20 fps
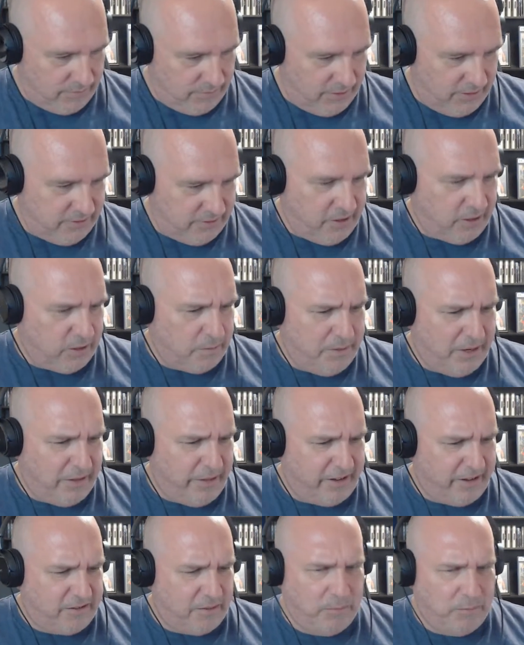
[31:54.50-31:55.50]
It's not going to be
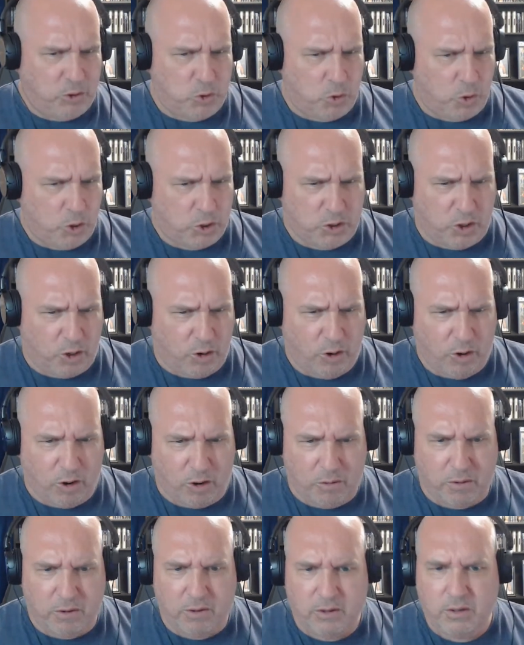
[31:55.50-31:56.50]
like some George
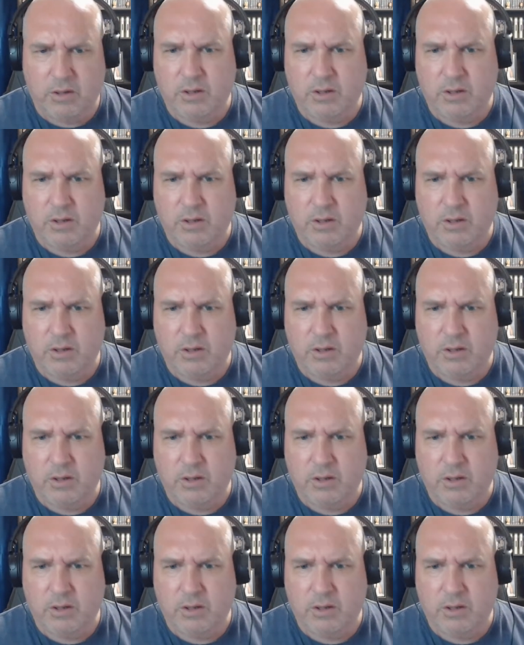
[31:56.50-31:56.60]
R.R.